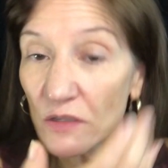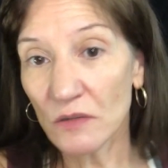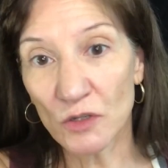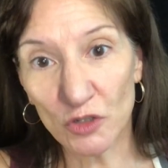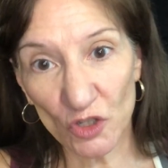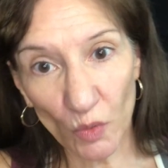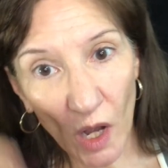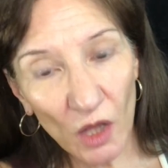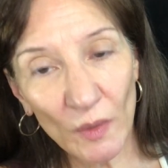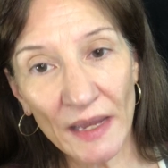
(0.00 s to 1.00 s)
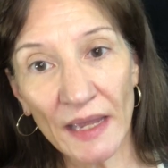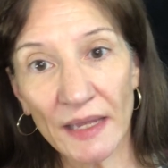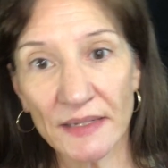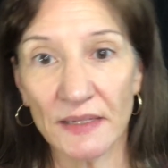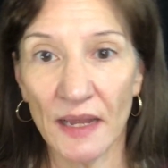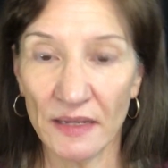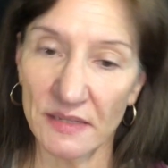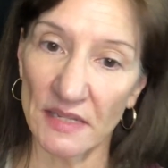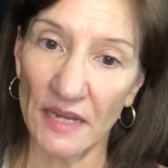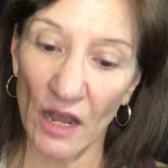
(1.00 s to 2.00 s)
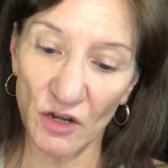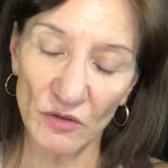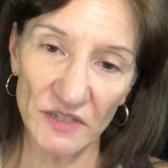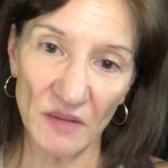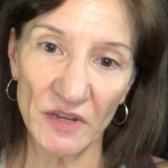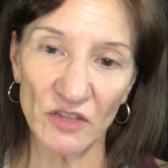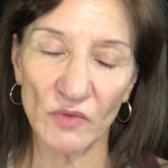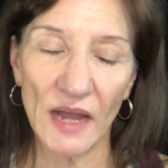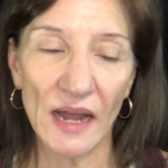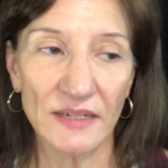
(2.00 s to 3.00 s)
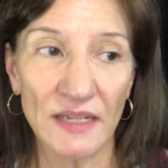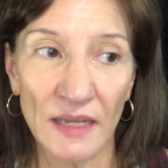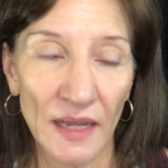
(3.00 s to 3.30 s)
you swallowing it and seeing how your stomach is reacting,